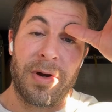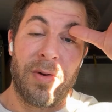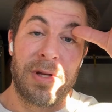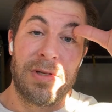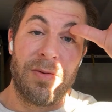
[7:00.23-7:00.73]
are
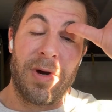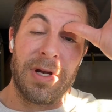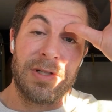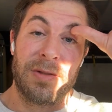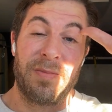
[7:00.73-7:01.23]
going to
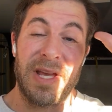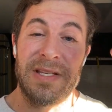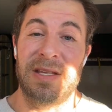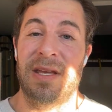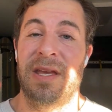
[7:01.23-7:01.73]
want just
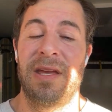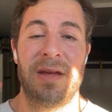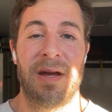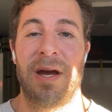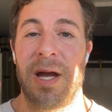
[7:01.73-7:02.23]
basic
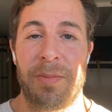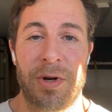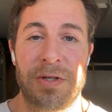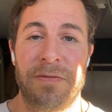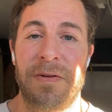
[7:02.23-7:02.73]

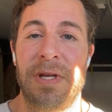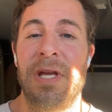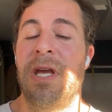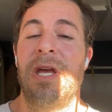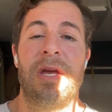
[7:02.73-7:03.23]
hypertrophy,